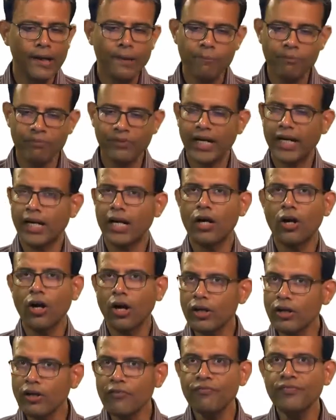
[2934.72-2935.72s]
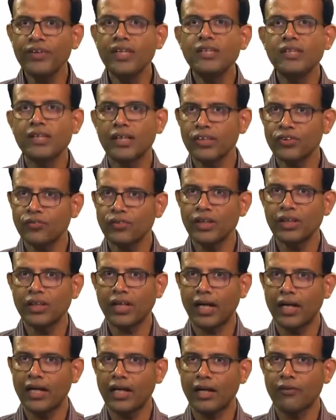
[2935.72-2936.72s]
There are a lot of features which
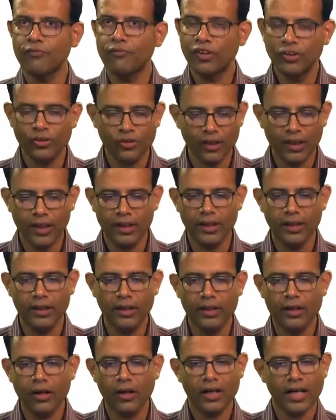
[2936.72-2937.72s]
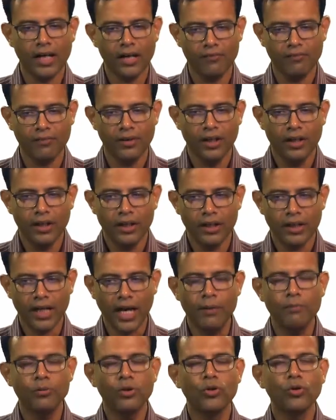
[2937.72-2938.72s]
I unfortunately did not have
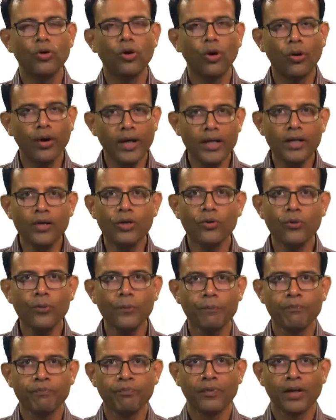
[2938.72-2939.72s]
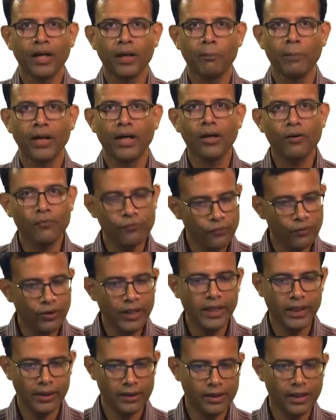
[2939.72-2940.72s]
time to go into, but
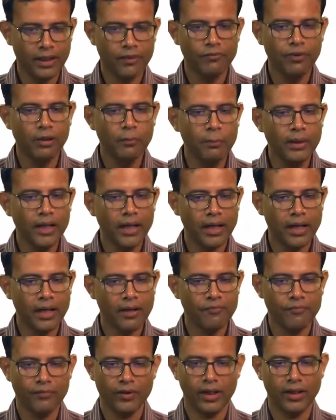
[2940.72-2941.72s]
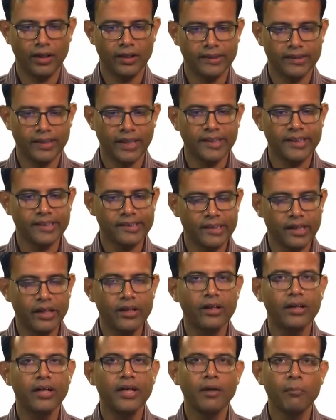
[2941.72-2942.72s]
hopefully there will be enough suggested
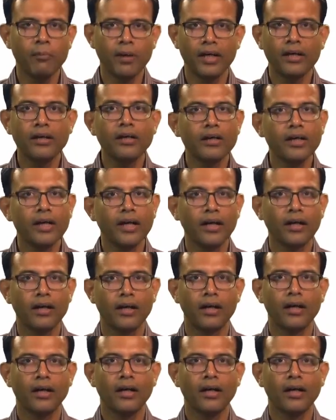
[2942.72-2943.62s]
reading material